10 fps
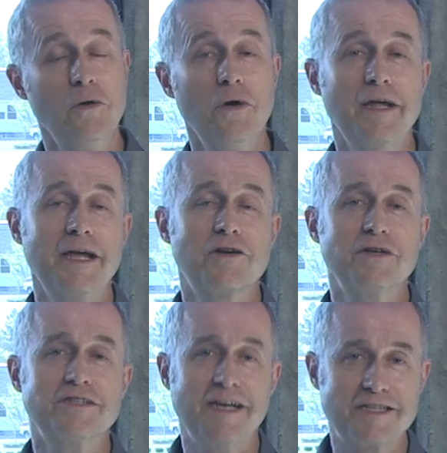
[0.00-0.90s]
Well, again,
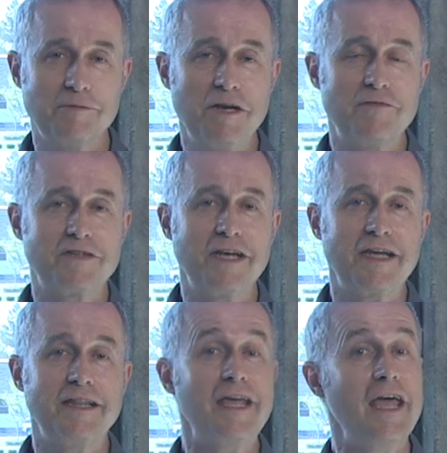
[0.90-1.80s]
Chris, thanks a million for
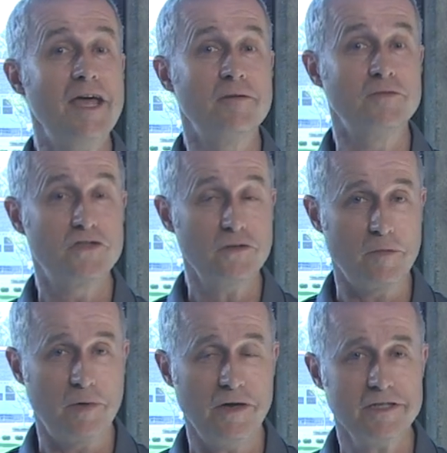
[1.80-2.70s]
taking the M2
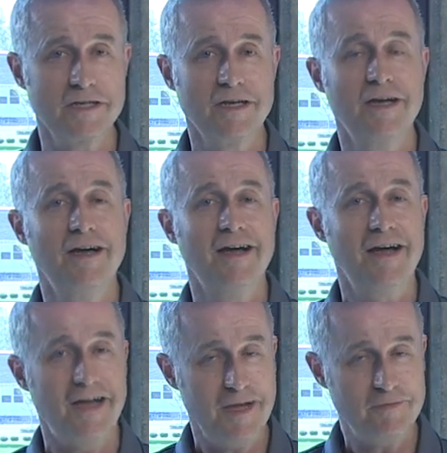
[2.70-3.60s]
apart.
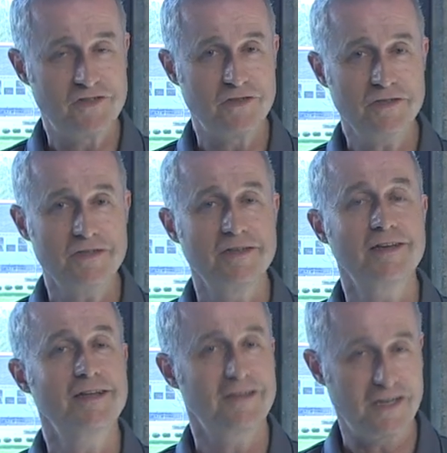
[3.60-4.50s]
I'm Stuart,
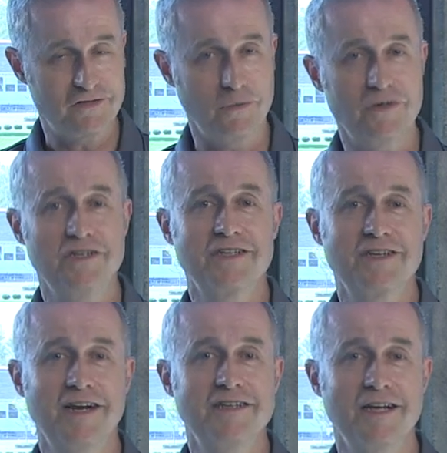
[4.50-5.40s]
and thanks for watching
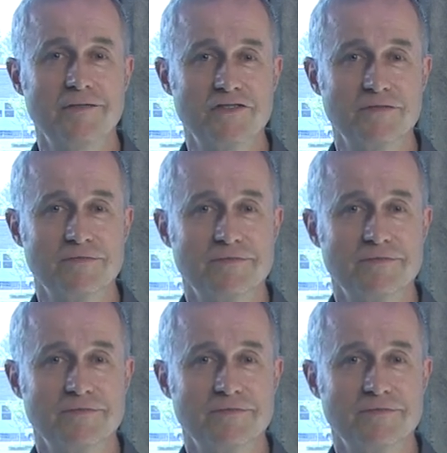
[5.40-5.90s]
SirenNet Television.